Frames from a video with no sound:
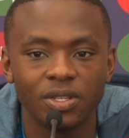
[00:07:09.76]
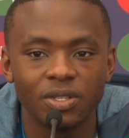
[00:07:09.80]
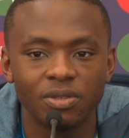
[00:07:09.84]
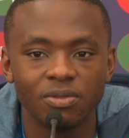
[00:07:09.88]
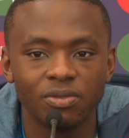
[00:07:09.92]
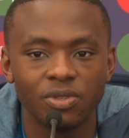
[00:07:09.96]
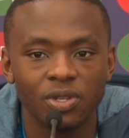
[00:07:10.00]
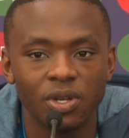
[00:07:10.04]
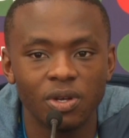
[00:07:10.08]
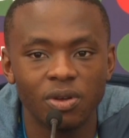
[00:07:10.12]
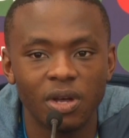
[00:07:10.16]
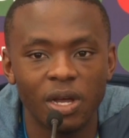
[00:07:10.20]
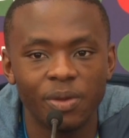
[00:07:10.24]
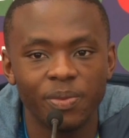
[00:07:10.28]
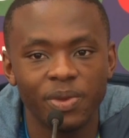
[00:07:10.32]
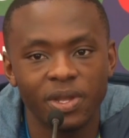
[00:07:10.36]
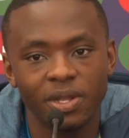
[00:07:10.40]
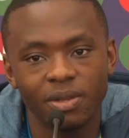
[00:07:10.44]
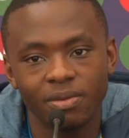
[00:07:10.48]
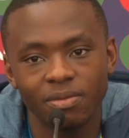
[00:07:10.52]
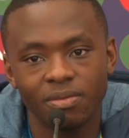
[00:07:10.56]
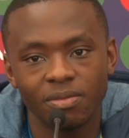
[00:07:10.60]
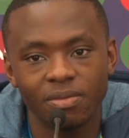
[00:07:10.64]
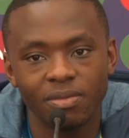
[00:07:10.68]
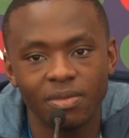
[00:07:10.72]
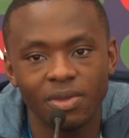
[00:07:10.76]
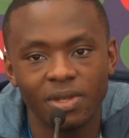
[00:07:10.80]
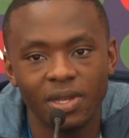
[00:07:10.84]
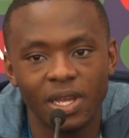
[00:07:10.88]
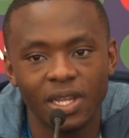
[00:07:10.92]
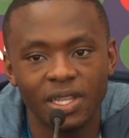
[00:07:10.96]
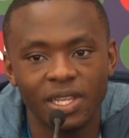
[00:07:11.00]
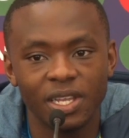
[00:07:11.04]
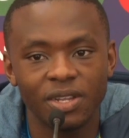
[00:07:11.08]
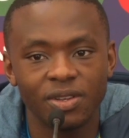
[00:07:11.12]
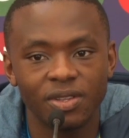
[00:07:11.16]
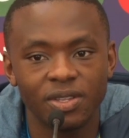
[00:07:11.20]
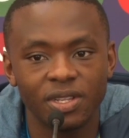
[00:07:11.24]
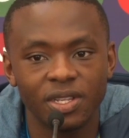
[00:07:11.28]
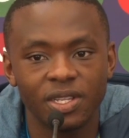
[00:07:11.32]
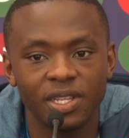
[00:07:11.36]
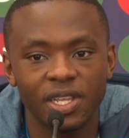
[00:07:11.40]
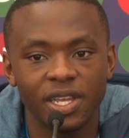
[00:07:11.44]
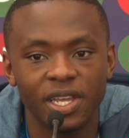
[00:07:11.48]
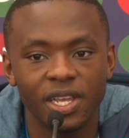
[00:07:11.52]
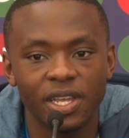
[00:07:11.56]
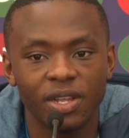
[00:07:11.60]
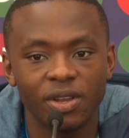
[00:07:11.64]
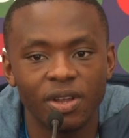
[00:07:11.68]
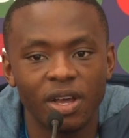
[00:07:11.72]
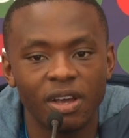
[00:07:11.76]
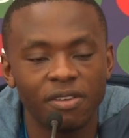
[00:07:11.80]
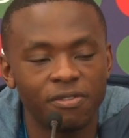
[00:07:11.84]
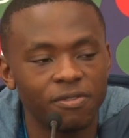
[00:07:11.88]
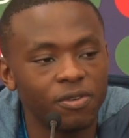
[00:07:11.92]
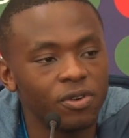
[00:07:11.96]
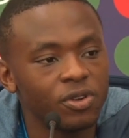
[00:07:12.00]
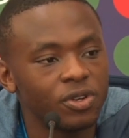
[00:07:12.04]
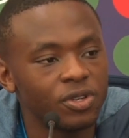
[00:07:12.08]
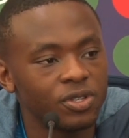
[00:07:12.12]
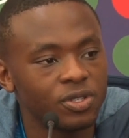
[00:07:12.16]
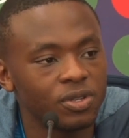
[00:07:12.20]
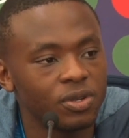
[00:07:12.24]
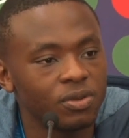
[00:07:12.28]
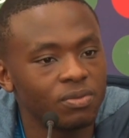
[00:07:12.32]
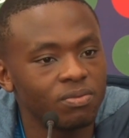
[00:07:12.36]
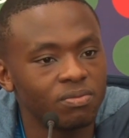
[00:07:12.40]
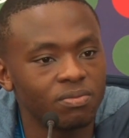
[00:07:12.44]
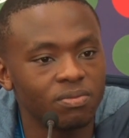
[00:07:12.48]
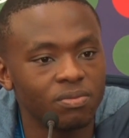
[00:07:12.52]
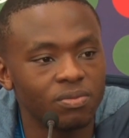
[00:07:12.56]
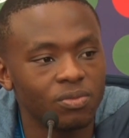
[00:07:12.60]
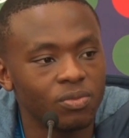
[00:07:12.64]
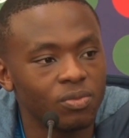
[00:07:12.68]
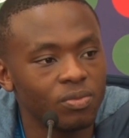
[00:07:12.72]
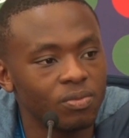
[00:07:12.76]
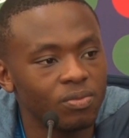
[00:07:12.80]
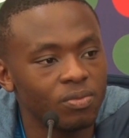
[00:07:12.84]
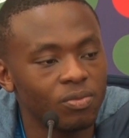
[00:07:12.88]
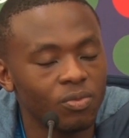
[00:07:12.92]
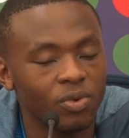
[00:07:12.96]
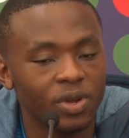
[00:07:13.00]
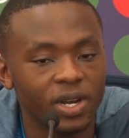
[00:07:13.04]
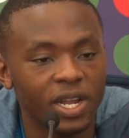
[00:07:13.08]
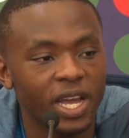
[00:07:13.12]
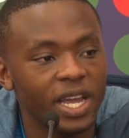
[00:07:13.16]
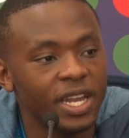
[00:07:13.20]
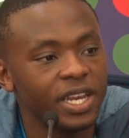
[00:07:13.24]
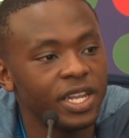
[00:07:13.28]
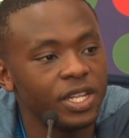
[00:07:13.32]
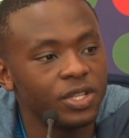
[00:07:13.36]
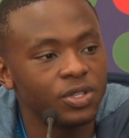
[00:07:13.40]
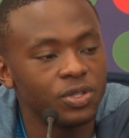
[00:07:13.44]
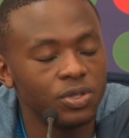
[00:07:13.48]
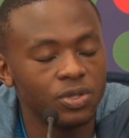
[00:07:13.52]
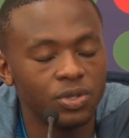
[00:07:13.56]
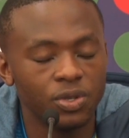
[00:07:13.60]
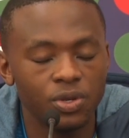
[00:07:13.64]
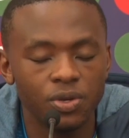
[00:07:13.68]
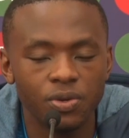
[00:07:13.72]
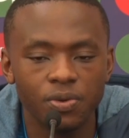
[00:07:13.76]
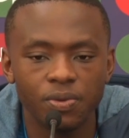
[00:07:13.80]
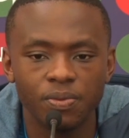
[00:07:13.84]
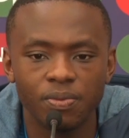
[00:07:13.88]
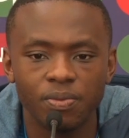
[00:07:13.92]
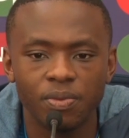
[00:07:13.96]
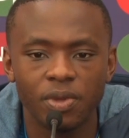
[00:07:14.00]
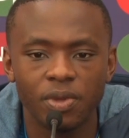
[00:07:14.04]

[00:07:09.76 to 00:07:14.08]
So I mean, at the end of the day, you know, I focus on what I need to do.